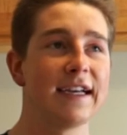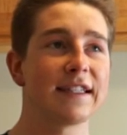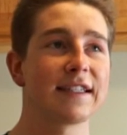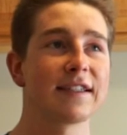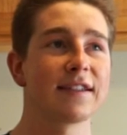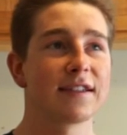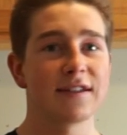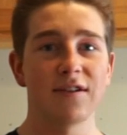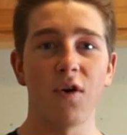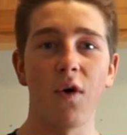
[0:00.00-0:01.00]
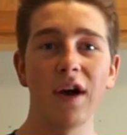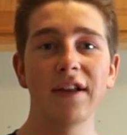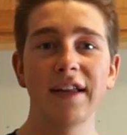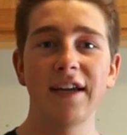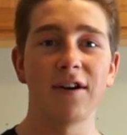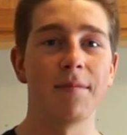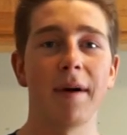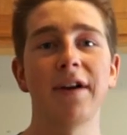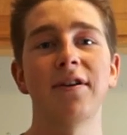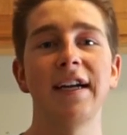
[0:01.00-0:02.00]
it's oily or
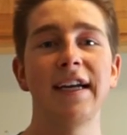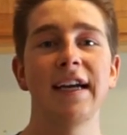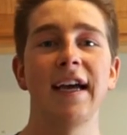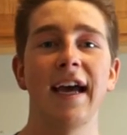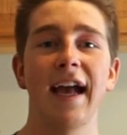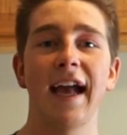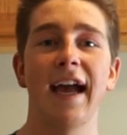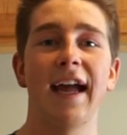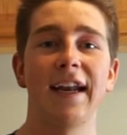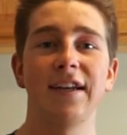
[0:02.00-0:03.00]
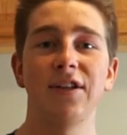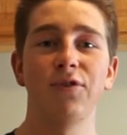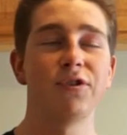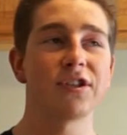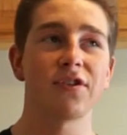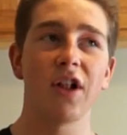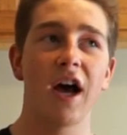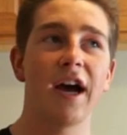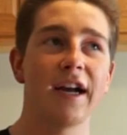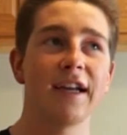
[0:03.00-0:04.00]
buttery and you just
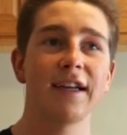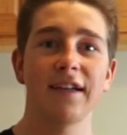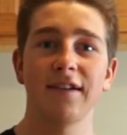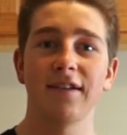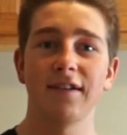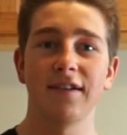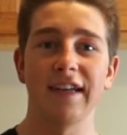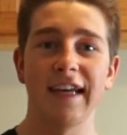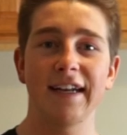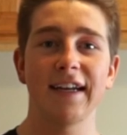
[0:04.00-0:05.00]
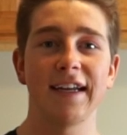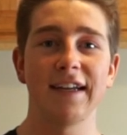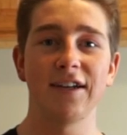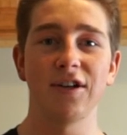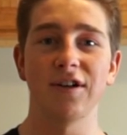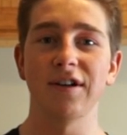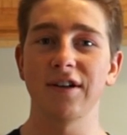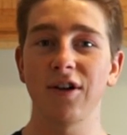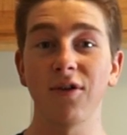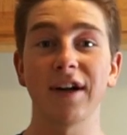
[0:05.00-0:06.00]
log it into your
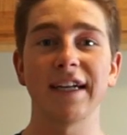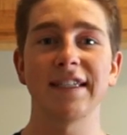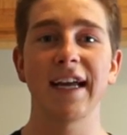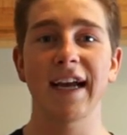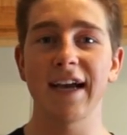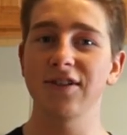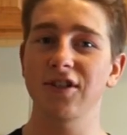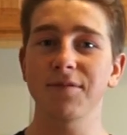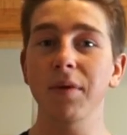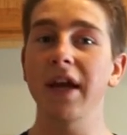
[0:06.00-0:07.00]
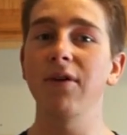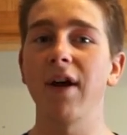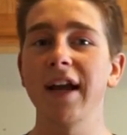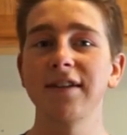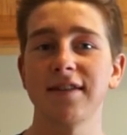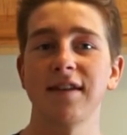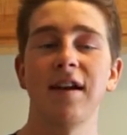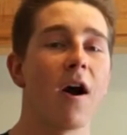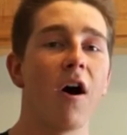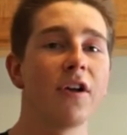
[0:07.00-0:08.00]
caloric intake as just plain rice,
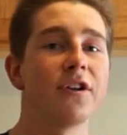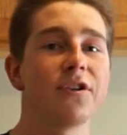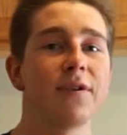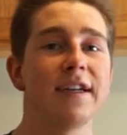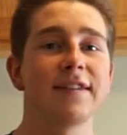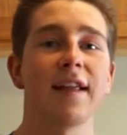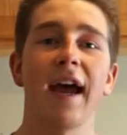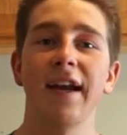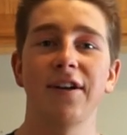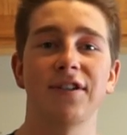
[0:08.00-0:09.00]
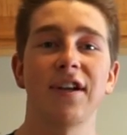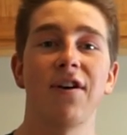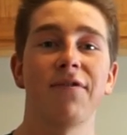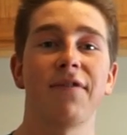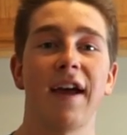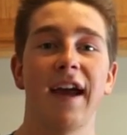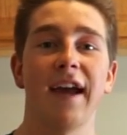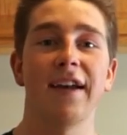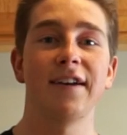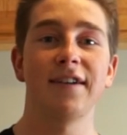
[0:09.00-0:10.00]
all you're doing is lying to yourself
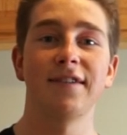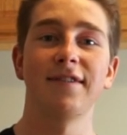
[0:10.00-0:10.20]
and